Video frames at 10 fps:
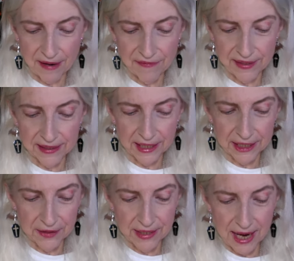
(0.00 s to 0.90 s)
feel like
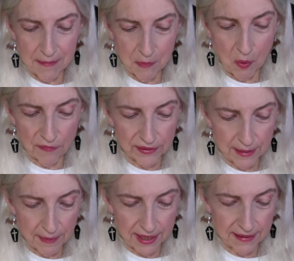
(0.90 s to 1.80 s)
you get more for your
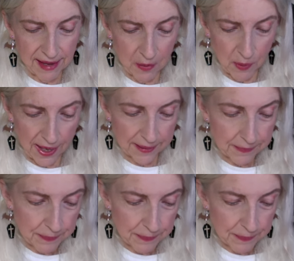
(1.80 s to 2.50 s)
money that way